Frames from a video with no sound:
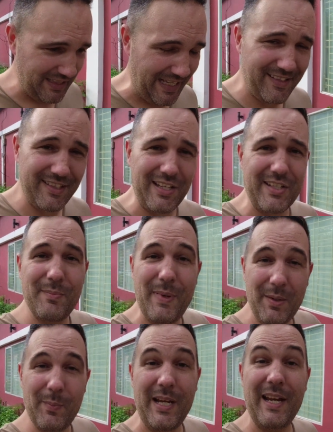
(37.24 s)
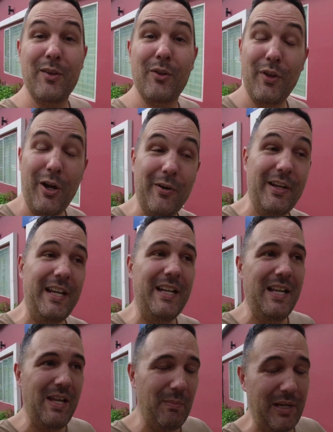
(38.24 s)
that doesn't make me an authority,
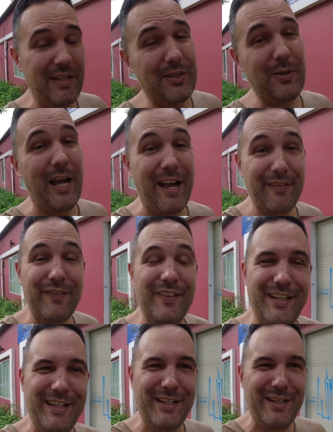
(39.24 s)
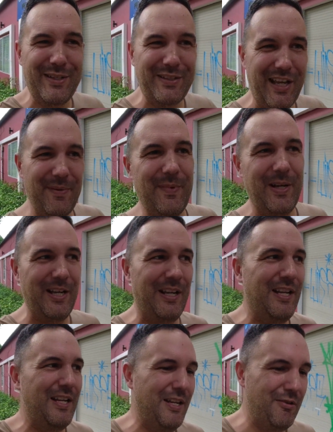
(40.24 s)
but I do have some
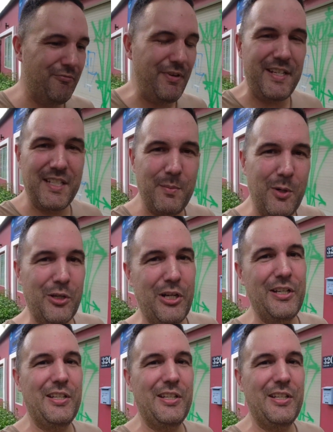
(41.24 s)
reasonably